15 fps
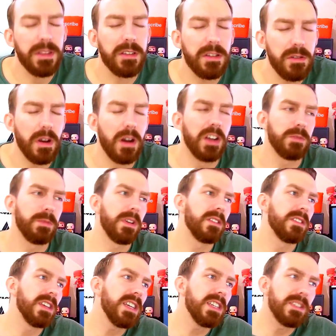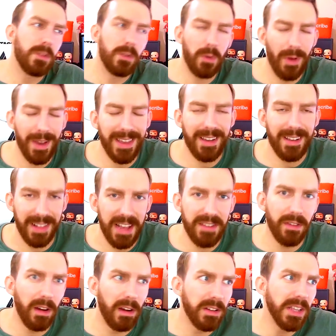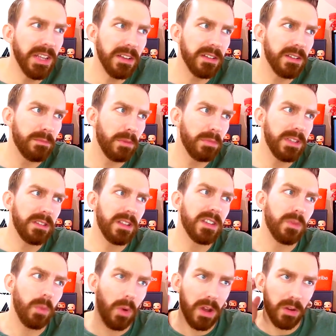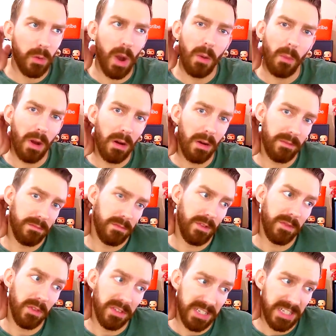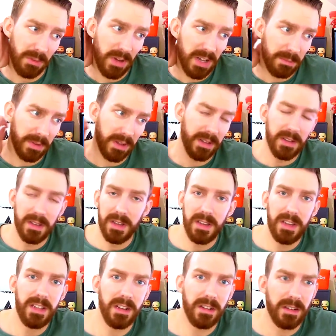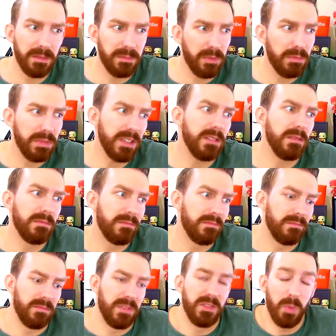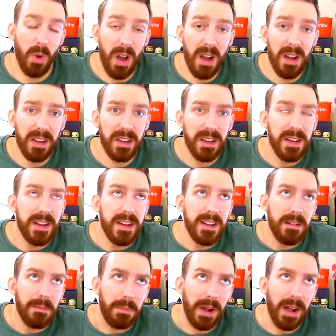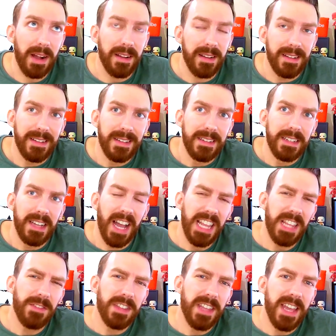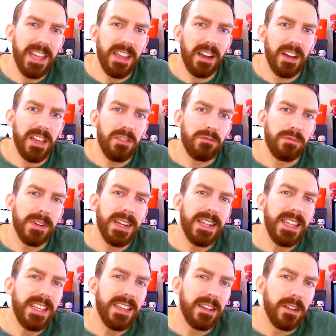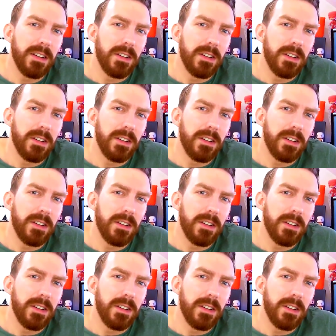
be too harsh because it is quite clever and it probably does work quite well. I've not seen it work, but you know, it probably does work. But at the end of the day, are you really,